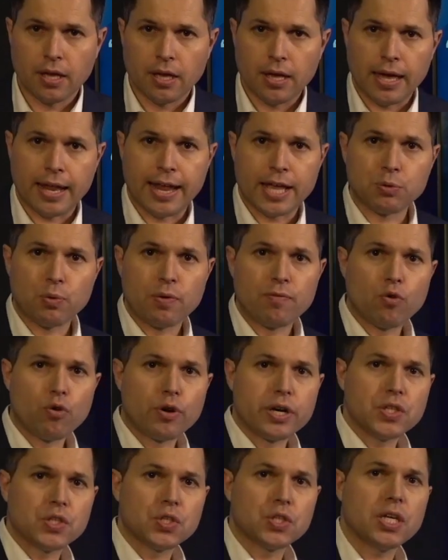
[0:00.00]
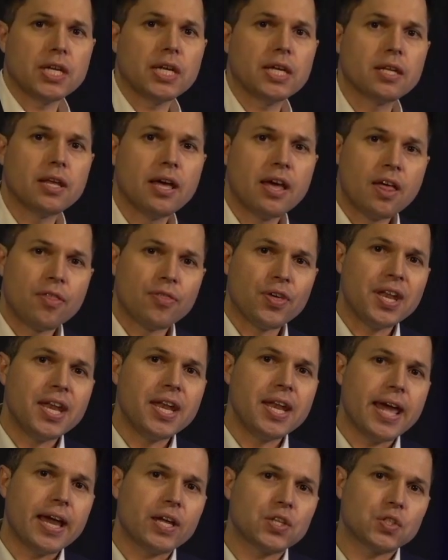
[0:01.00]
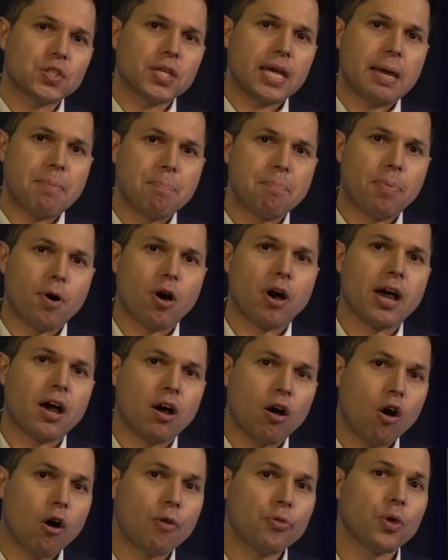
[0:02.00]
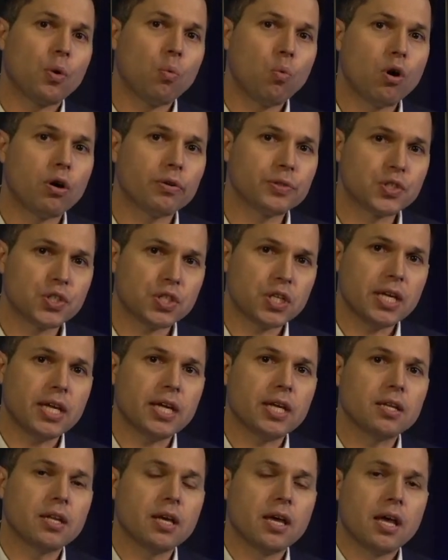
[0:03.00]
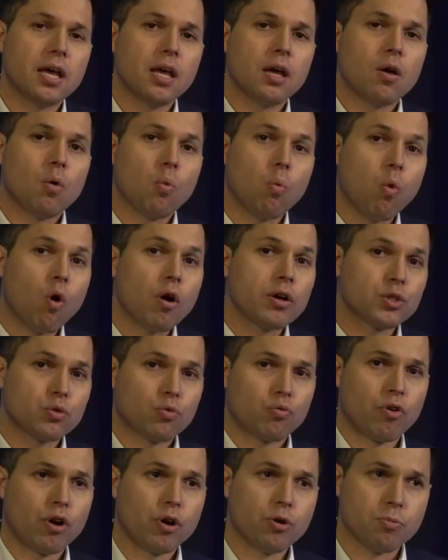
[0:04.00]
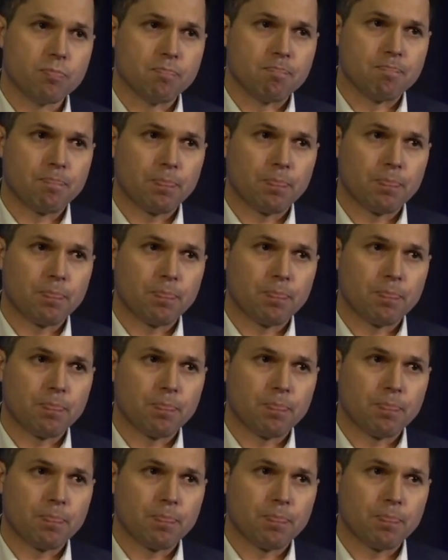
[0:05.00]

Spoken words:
And as we've already seen, the next empire on the world scene was Rome.